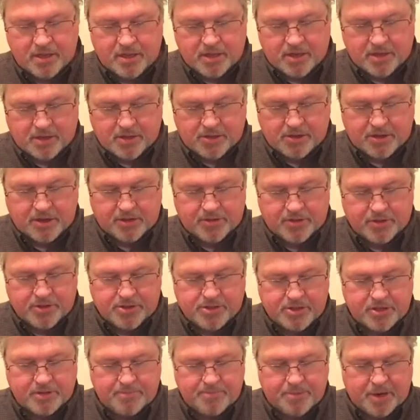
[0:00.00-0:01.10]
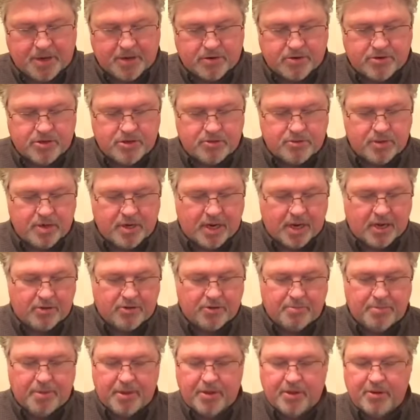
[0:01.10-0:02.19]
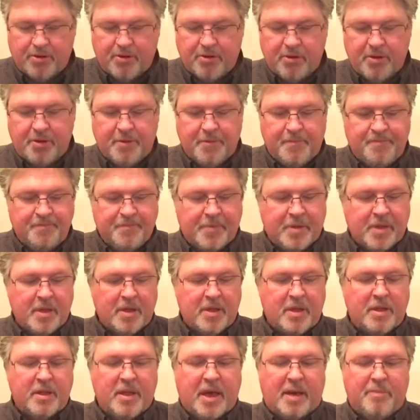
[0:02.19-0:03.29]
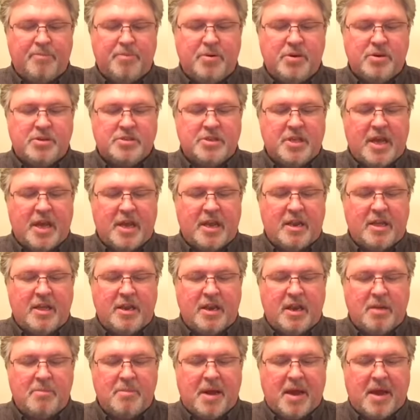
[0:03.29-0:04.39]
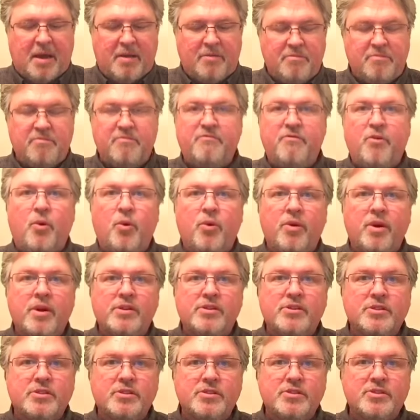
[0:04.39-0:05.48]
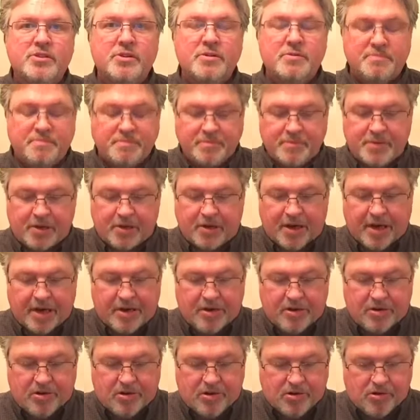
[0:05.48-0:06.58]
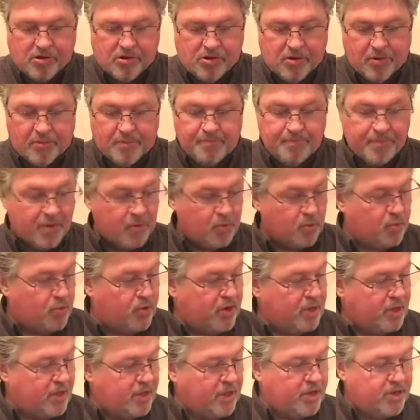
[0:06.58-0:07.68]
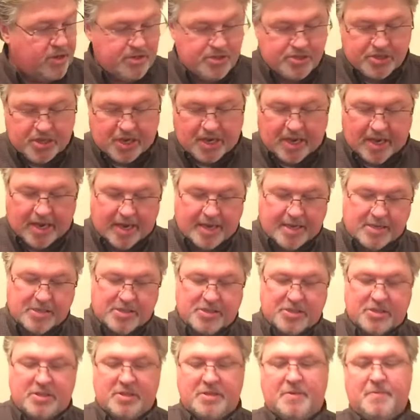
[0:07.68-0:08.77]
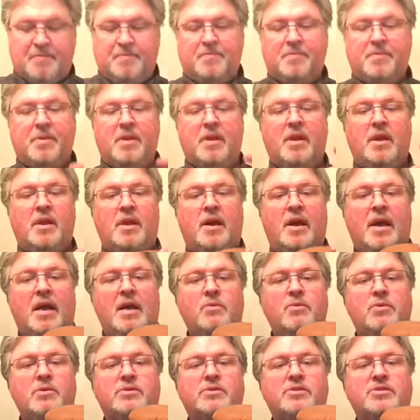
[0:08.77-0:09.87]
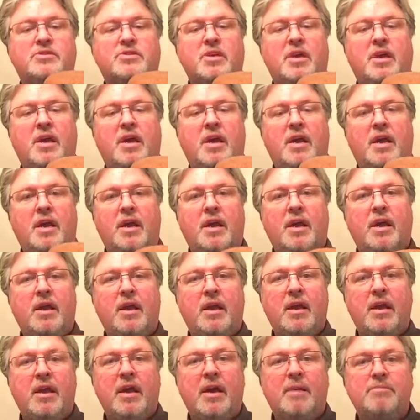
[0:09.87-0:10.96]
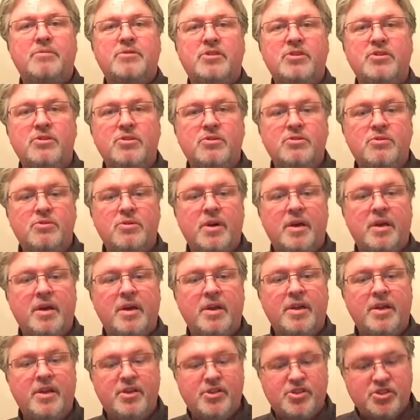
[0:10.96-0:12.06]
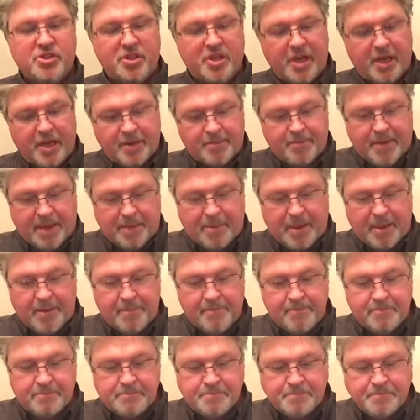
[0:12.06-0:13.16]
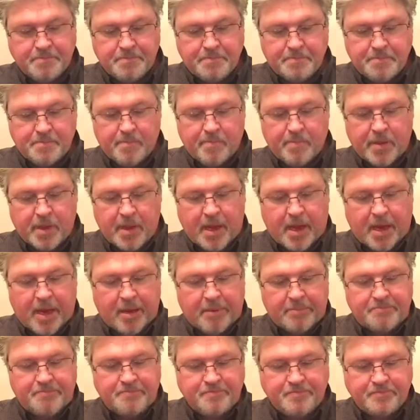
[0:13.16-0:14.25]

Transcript: a look at this compared to a dollar bill. That puts that in at about four inches. All right. Really good size. And I would say up to an inch thick, maybe. Um,